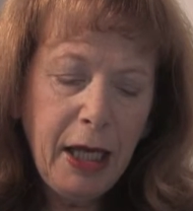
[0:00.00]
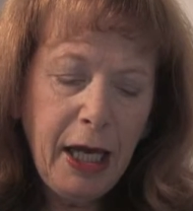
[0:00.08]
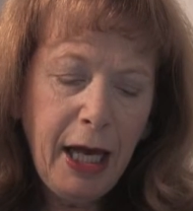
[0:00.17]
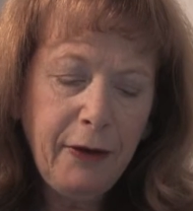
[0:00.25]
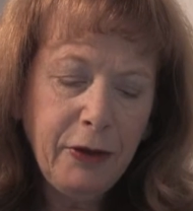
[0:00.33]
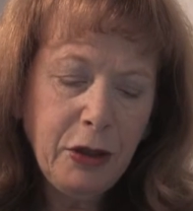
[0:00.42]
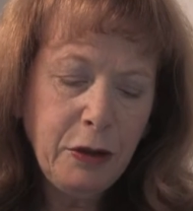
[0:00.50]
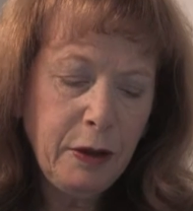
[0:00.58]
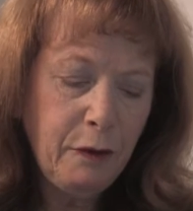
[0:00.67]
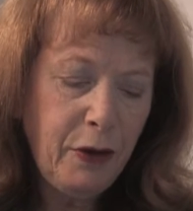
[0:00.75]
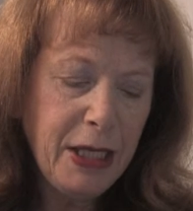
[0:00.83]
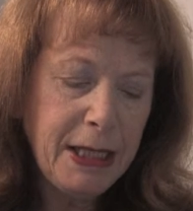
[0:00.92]
having to
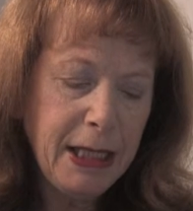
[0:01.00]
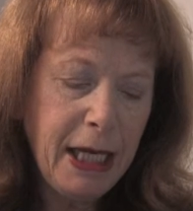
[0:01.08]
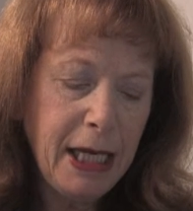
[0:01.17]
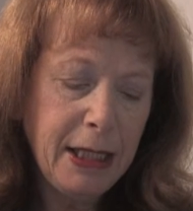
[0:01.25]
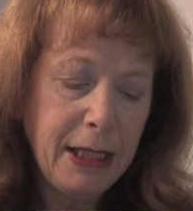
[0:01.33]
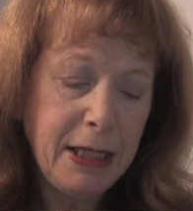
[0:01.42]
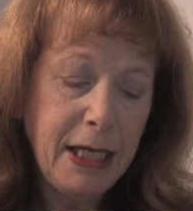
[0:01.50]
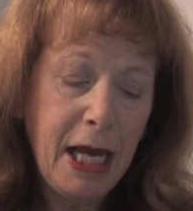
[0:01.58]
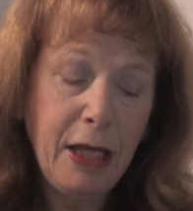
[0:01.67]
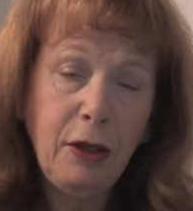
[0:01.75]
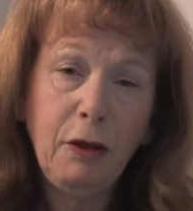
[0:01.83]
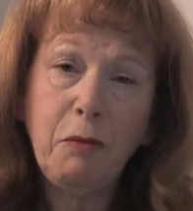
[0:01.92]
investigate the
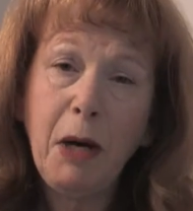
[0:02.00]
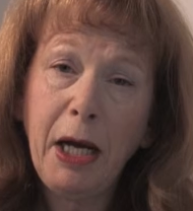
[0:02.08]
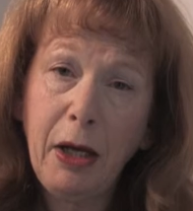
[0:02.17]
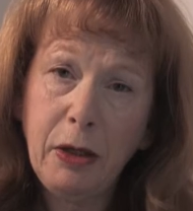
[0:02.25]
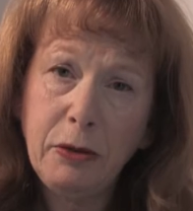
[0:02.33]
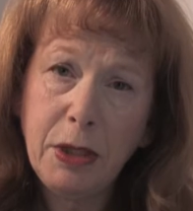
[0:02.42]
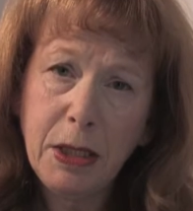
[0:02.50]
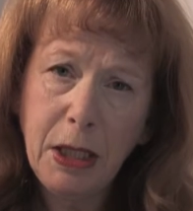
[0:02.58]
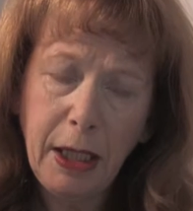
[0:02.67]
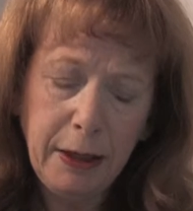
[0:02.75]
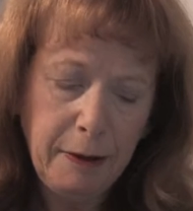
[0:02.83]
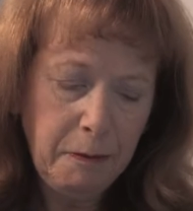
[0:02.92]
death of my own
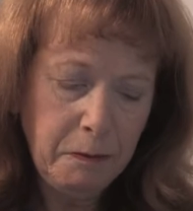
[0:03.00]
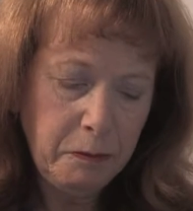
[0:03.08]
son.